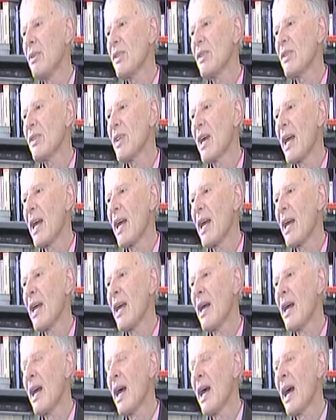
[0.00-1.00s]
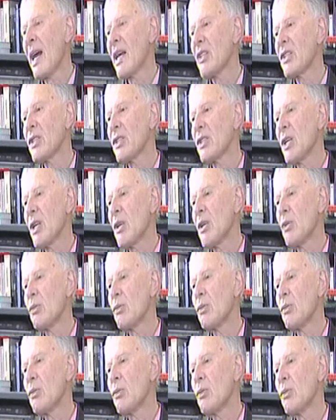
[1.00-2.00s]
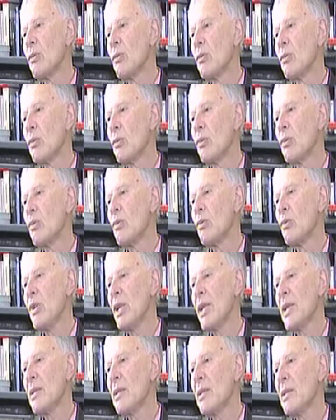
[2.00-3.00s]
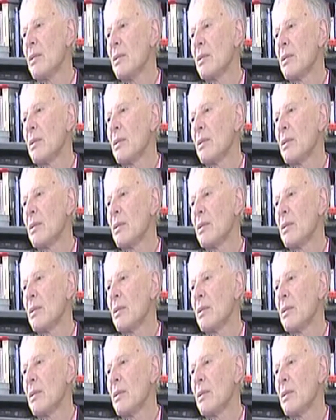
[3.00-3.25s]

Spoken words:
say has shown real